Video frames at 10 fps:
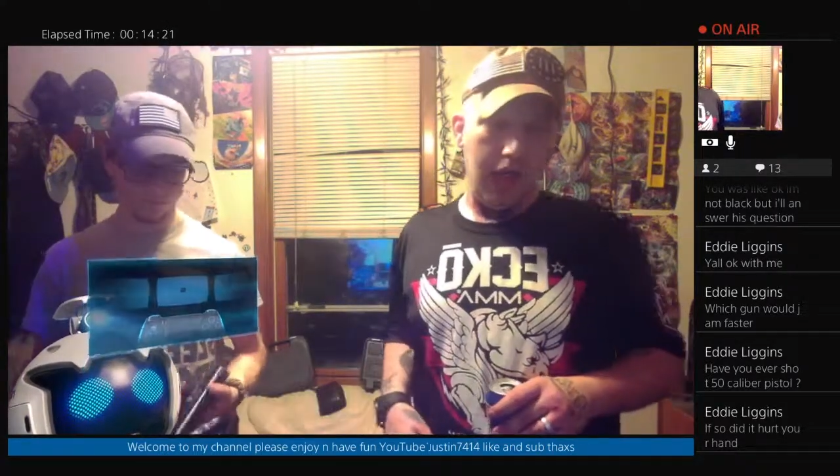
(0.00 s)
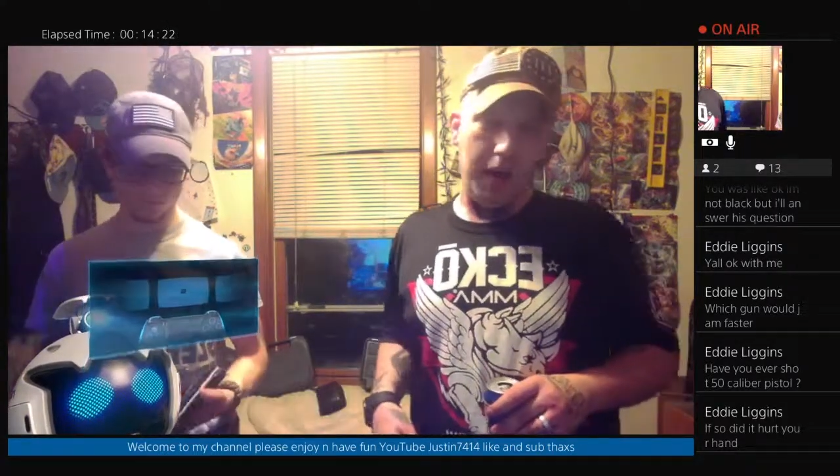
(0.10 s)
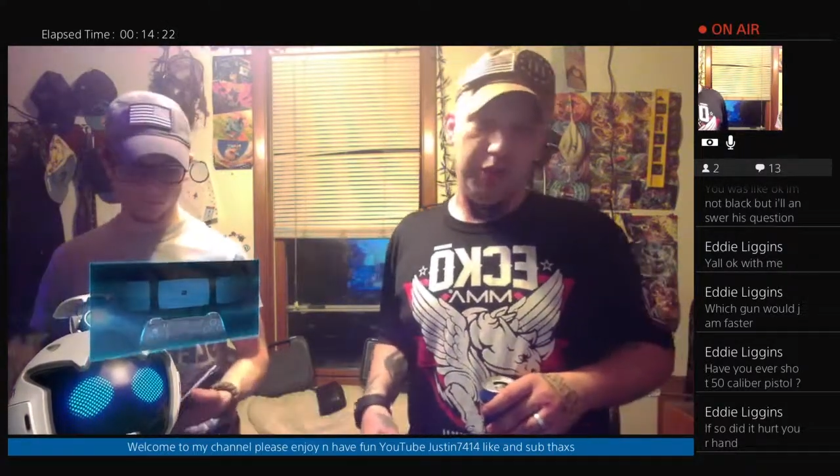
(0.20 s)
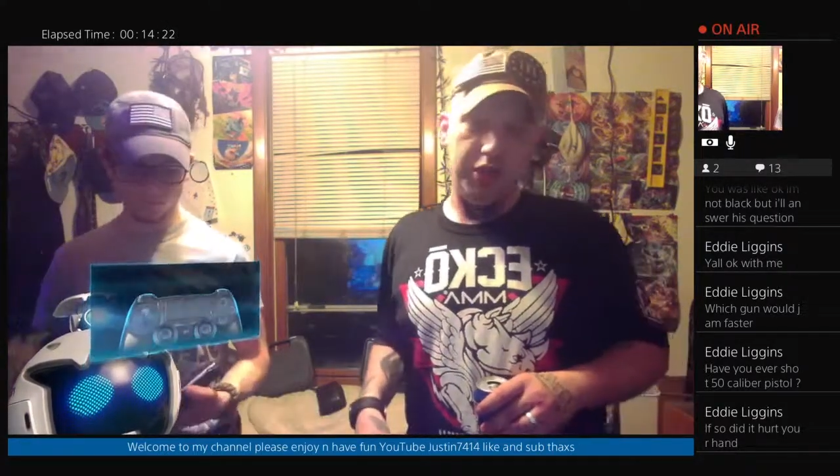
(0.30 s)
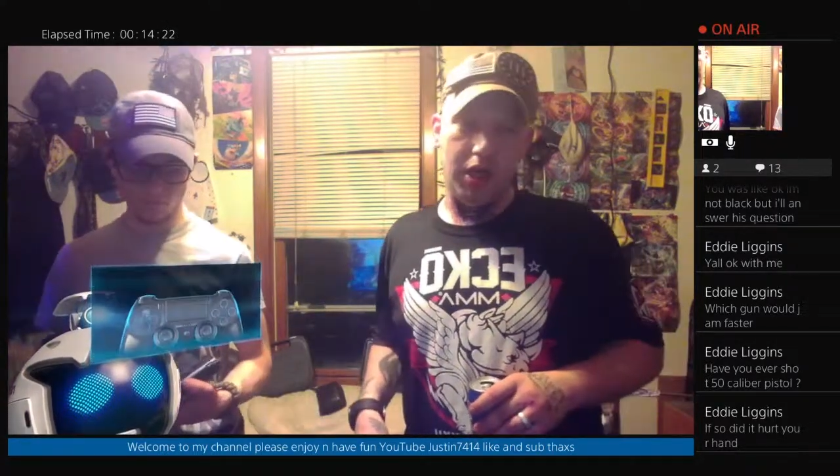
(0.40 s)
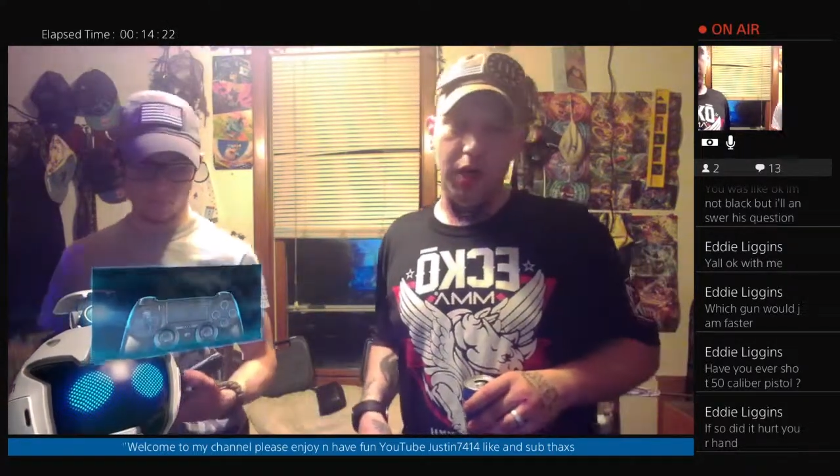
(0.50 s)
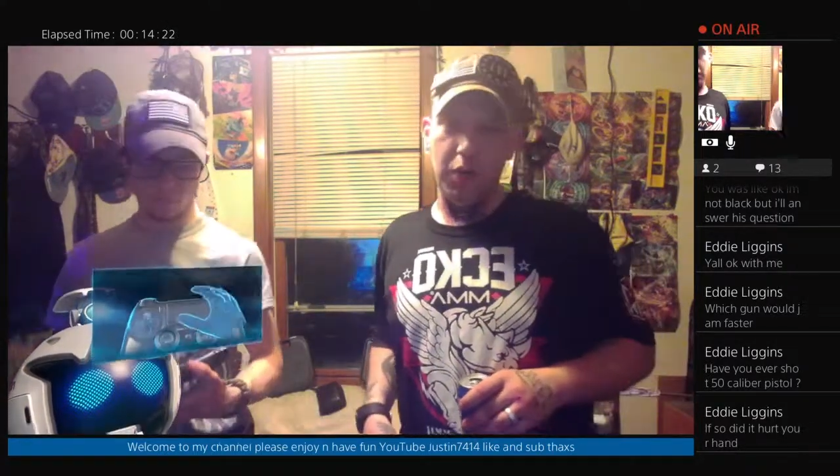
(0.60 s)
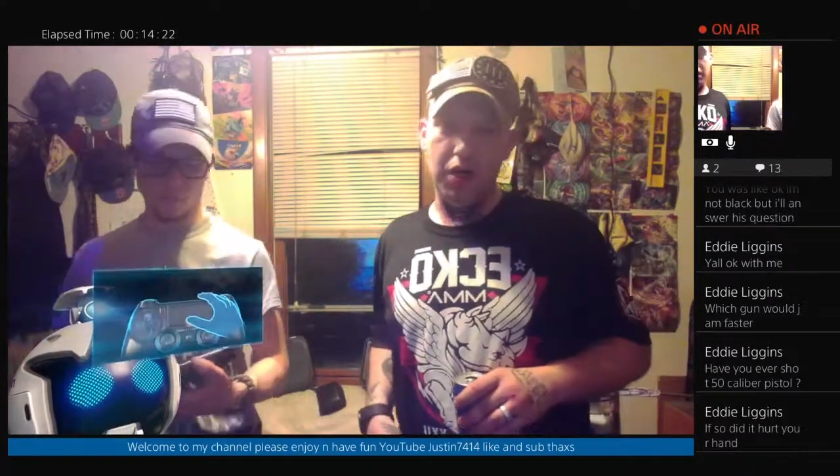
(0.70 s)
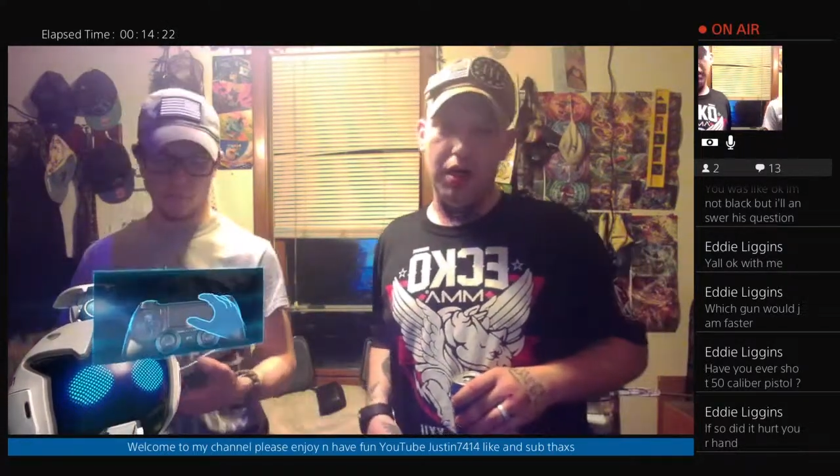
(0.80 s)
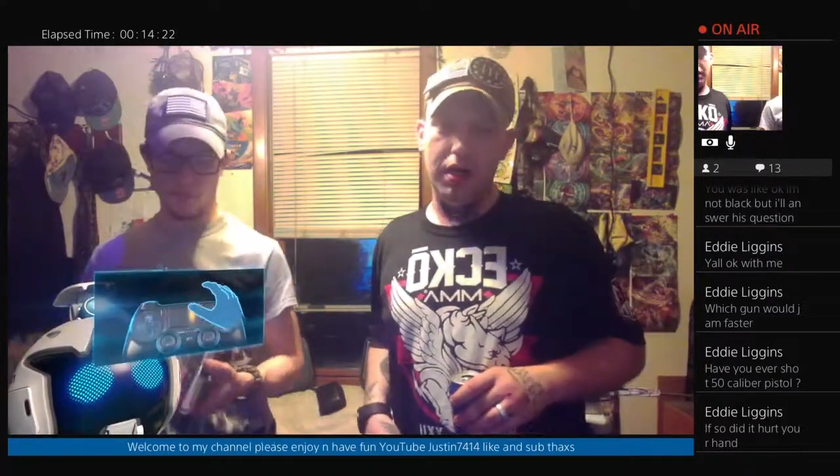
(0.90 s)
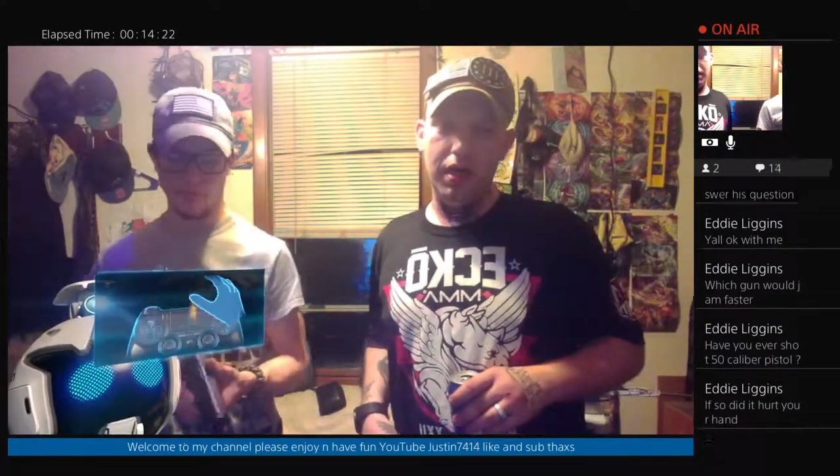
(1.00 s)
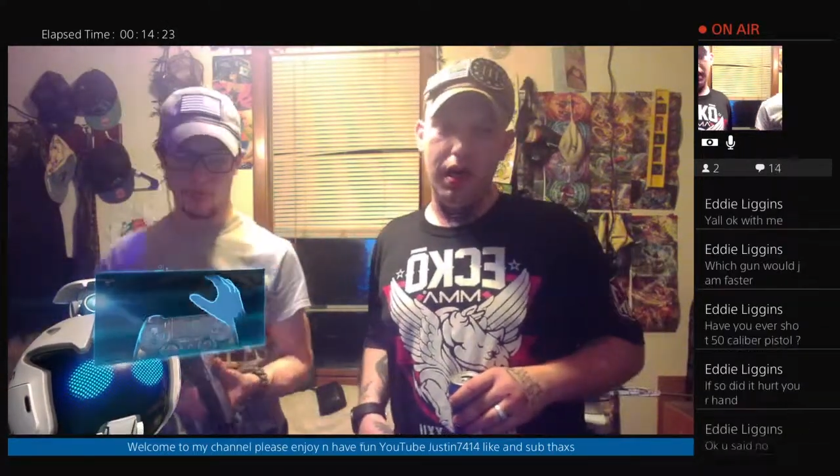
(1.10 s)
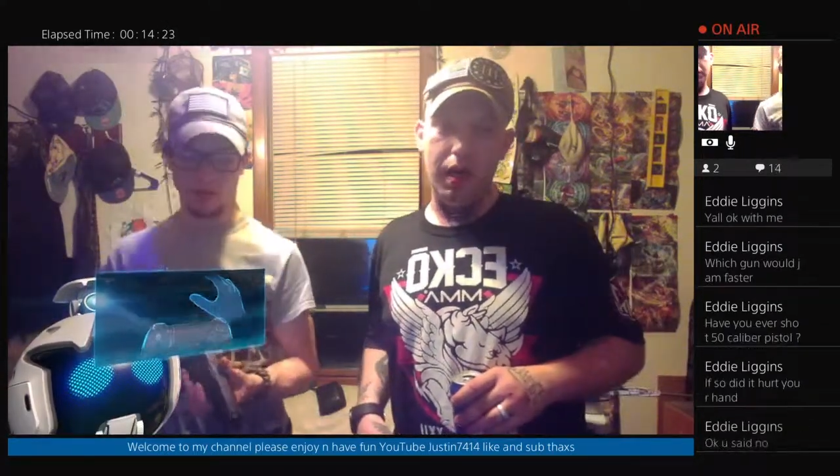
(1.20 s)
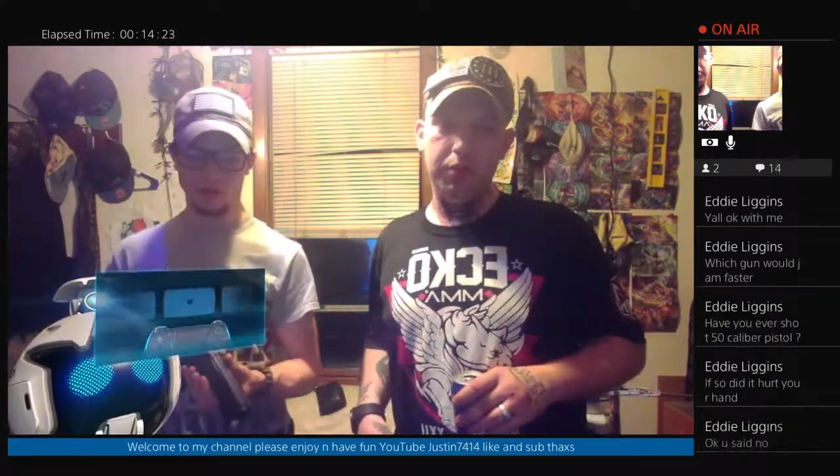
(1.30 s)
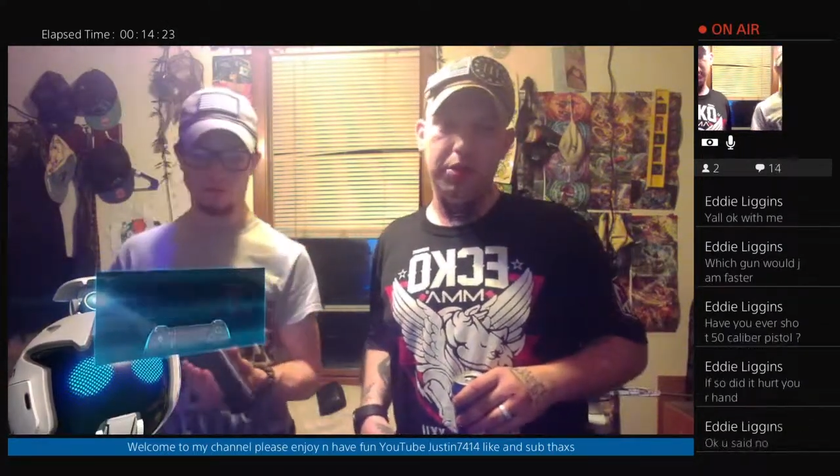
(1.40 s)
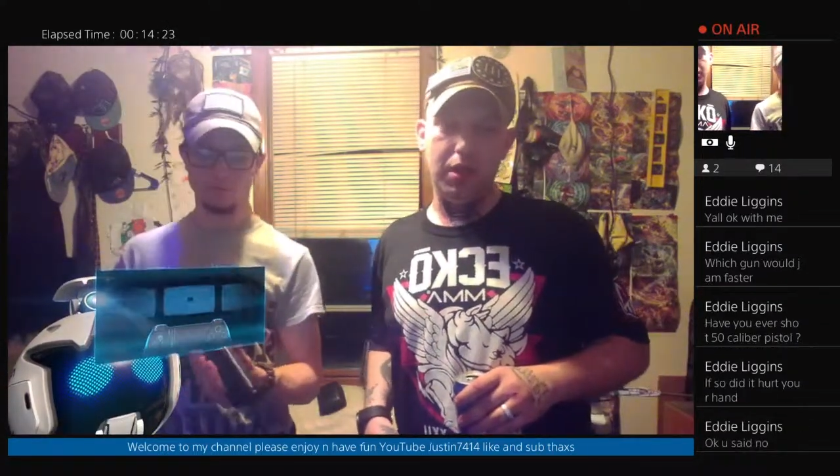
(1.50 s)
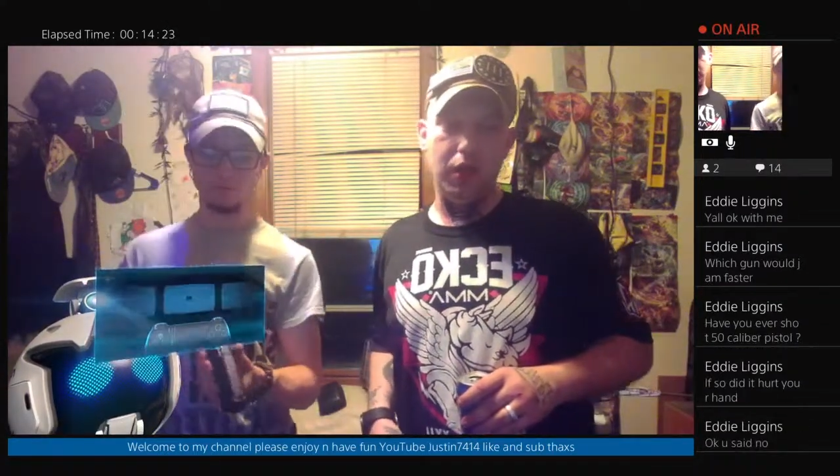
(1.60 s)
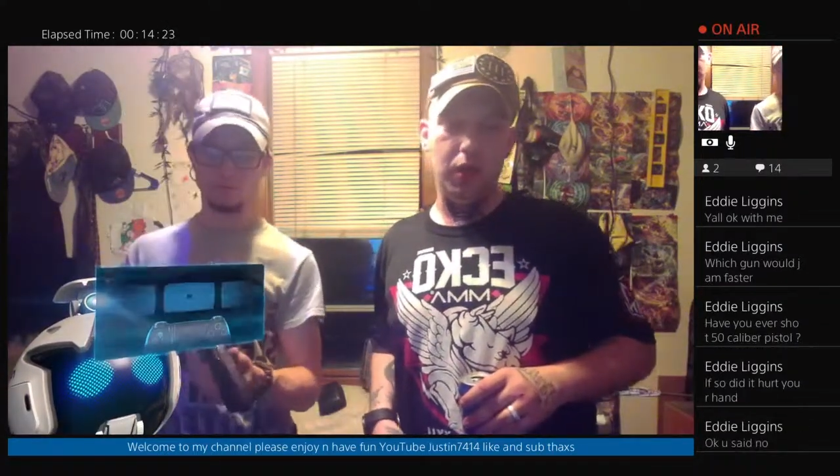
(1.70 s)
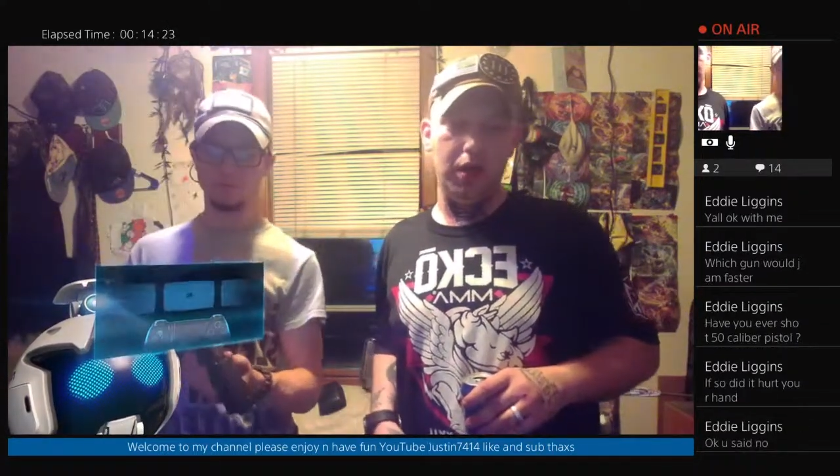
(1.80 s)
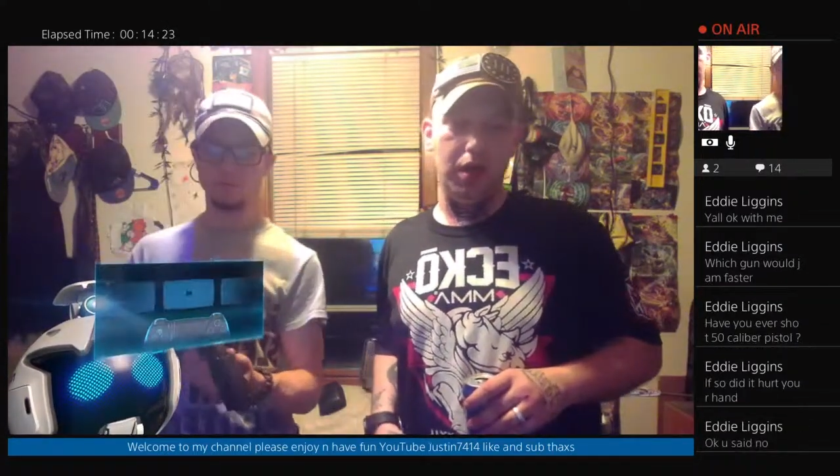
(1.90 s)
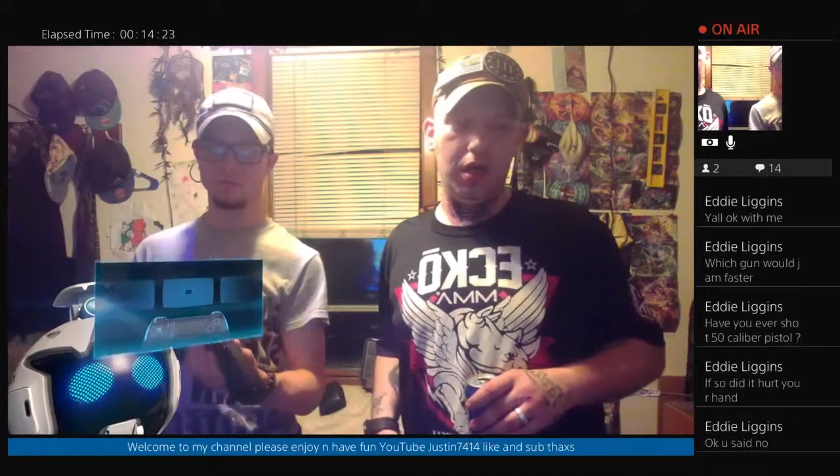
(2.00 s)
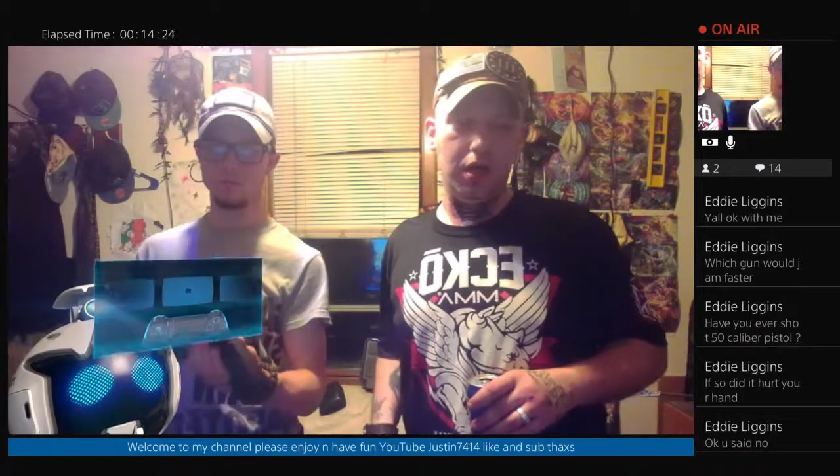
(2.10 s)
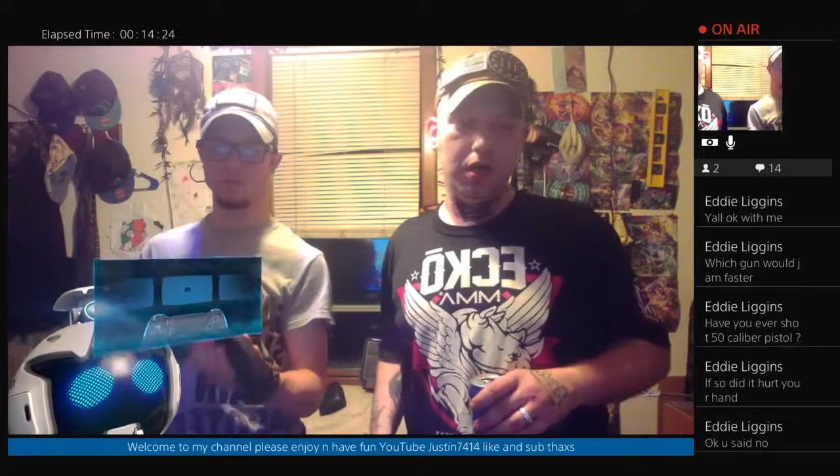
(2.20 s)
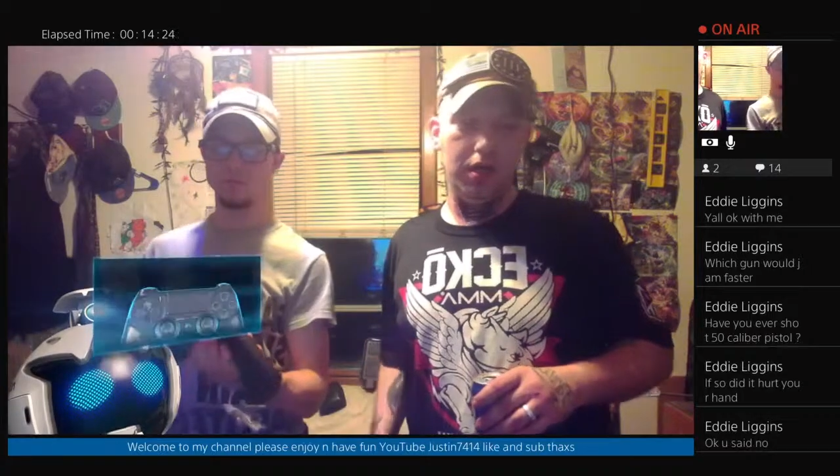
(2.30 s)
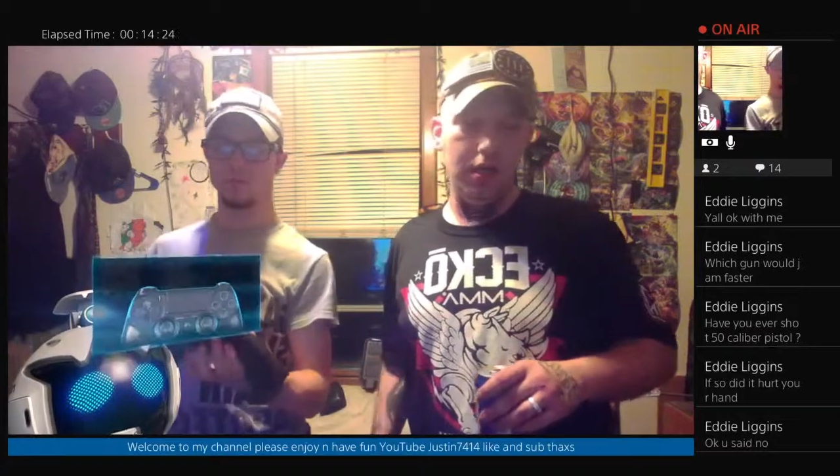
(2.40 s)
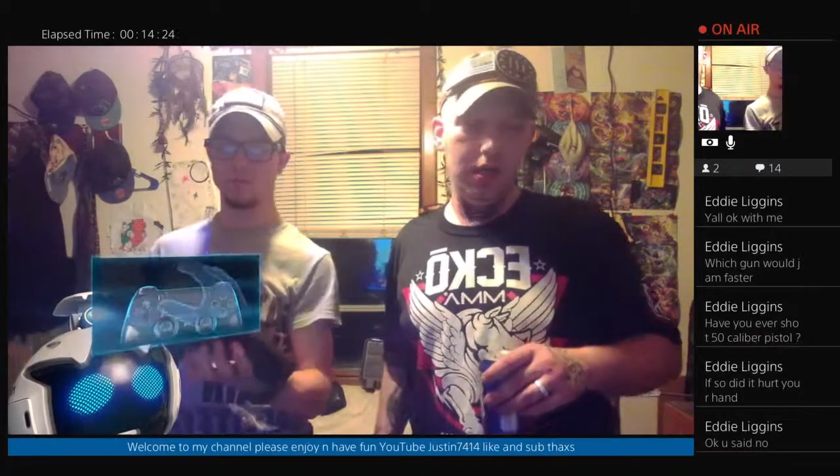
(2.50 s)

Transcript: I'm sure it would. I'm sure it would hurt.